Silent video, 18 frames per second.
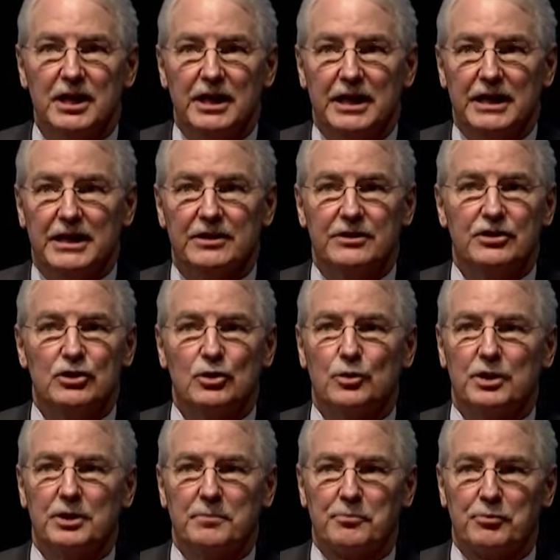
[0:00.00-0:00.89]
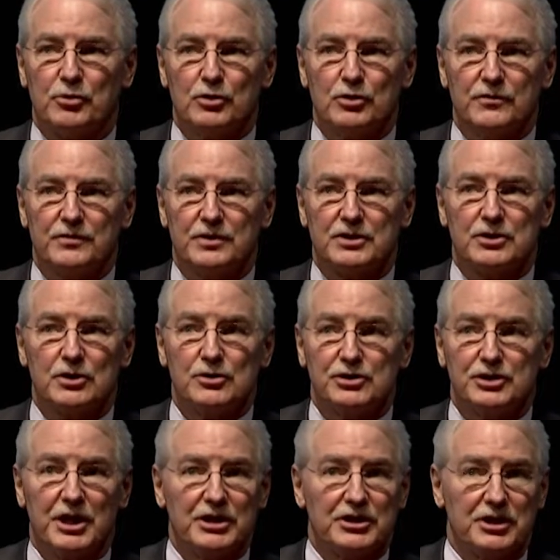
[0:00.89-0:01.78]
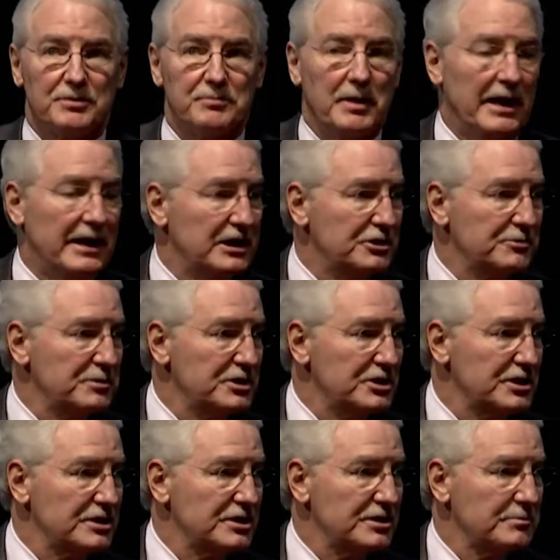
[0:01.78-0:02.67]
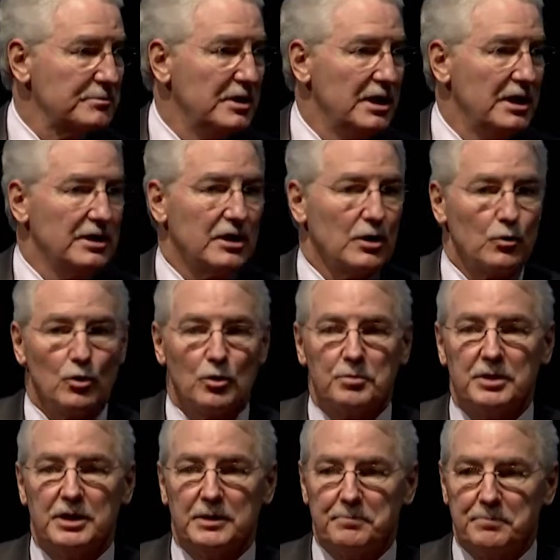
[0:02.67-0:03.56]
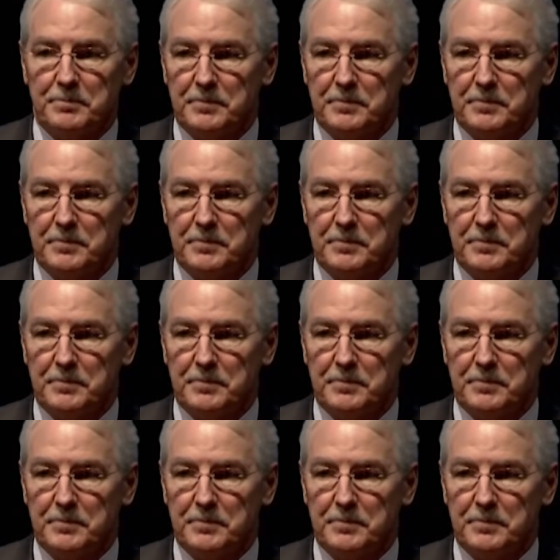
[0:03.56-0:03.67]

in new and improved association management system that we'll be